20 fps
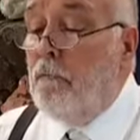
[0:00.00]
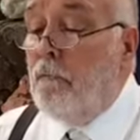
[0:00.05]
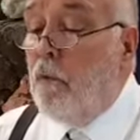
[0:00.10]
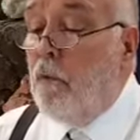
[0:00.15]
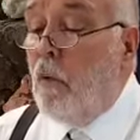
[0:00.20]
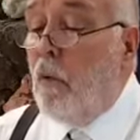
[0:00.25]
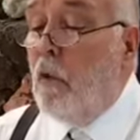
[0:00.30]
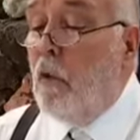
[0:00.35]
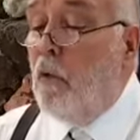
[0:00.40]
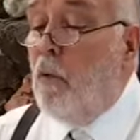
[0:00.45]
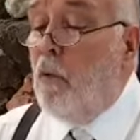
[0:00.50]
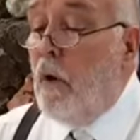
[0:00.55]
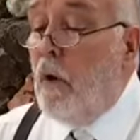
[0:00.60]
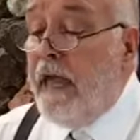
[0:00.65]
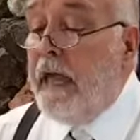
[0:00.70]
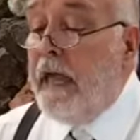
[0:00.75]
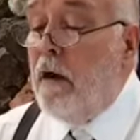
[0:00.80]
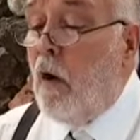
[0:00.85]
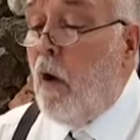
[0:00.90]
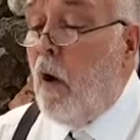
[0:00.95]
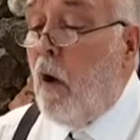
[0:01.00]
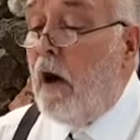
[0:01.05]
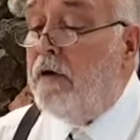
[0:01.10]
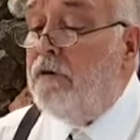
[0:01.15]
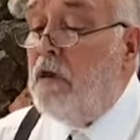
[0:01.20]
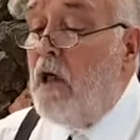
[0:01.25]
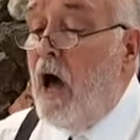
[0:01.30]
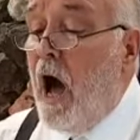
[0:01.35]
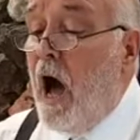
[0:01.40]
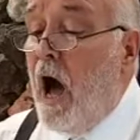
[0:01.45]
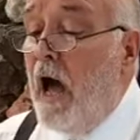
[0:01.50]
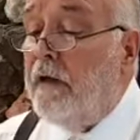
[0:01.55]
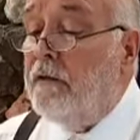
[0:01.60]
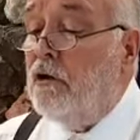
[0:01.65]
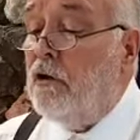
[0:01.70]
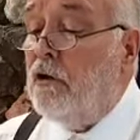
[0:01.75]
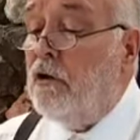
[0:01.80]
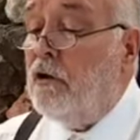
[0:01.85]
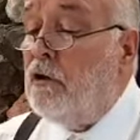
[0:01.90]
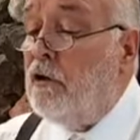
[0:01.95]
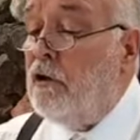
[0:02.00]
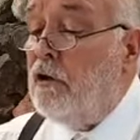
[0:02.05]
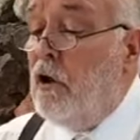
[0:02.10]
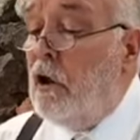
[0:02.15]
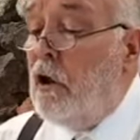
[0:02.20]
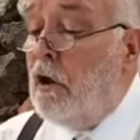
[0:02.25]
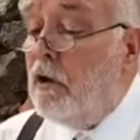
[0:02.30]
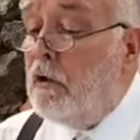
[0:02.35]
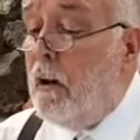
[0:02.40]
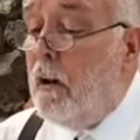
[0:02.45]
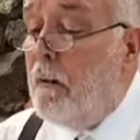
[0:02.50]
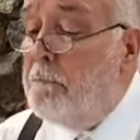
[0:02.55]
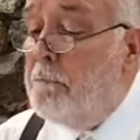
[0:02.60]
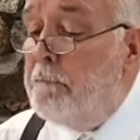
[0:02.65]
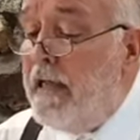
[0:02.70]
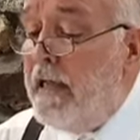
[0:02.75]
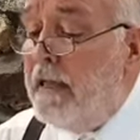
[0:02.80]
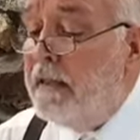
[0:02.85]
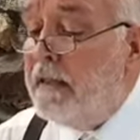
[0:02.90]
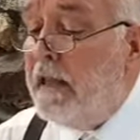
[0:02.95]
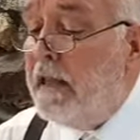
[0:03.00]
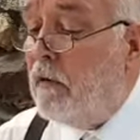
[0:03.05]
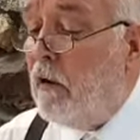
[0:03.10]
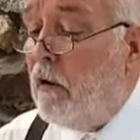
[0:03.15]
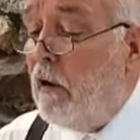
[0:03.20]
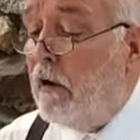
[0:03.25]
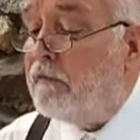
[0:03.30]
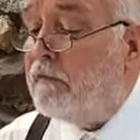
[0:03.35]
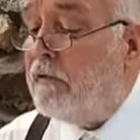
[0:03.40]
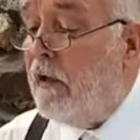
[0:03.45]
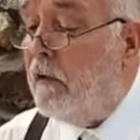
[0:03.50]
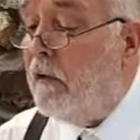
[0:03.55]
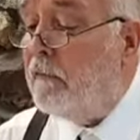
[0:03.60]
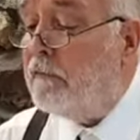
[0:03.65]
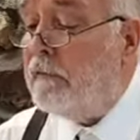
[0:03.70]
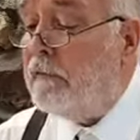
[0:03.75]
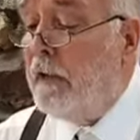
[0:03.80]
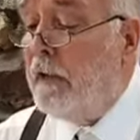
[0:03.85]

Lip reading: For we are not commending ourselves